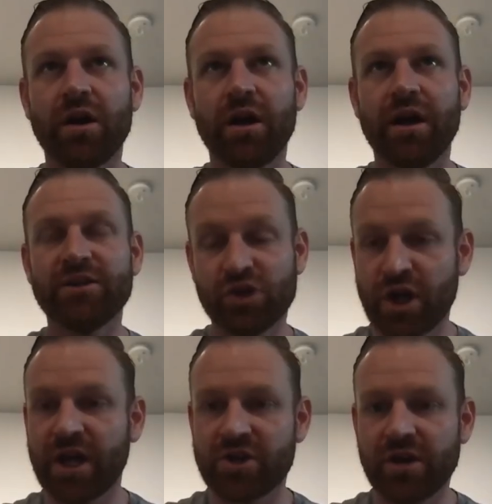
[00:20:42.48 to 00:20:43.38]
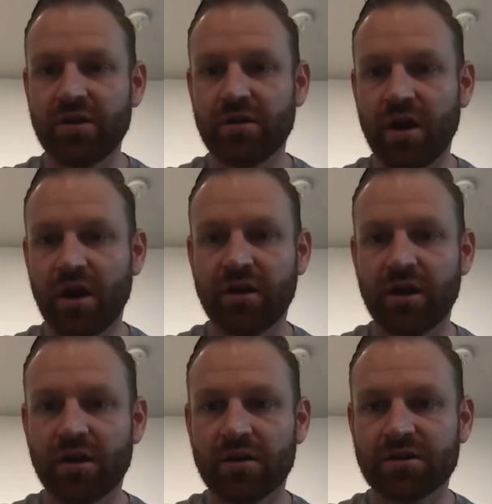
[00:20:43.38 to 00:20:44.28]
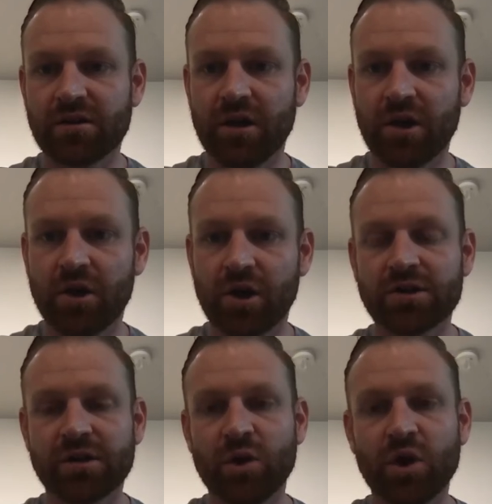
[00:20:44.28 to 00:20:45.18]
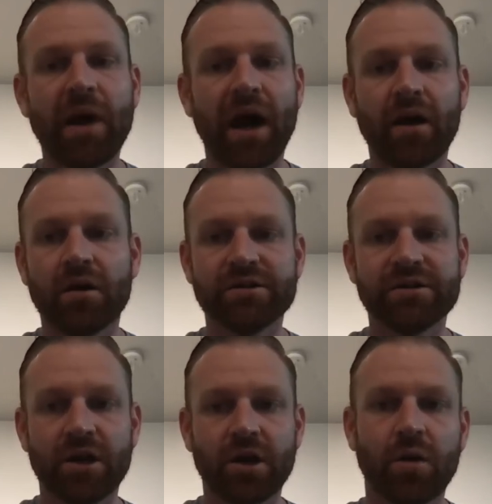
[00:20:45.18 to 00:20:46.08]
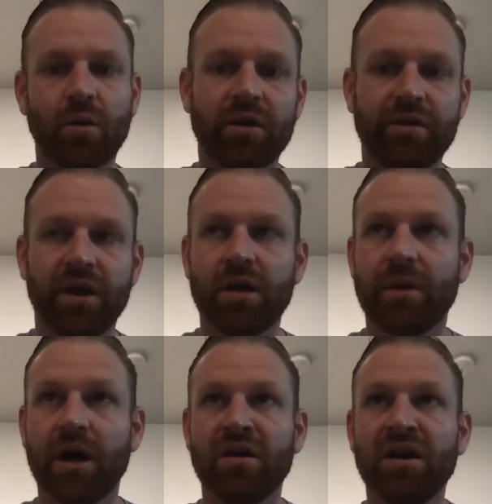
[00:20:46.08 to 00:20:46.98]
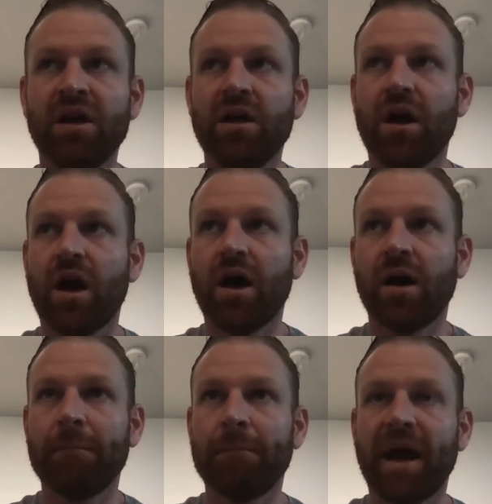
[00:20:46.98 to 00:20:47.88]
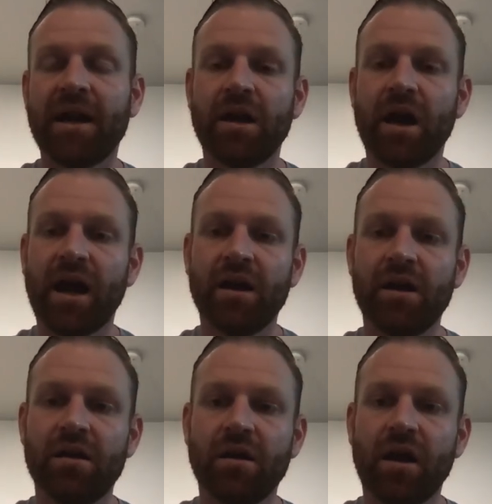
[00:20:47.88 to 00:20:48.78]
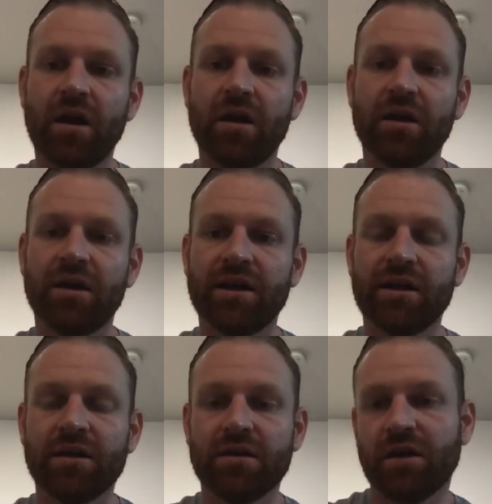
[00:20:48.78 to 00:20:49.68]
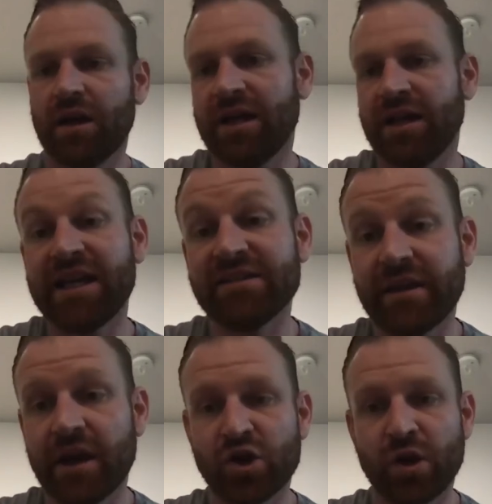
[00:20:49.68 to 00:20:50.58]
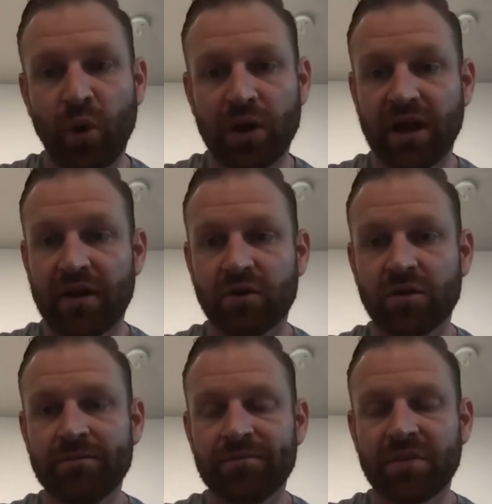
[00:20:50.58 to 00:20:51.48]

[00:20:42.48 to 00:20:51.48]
It's changing, and there are some new patterns that you're going to want to think about. At a kind of easy entry point level,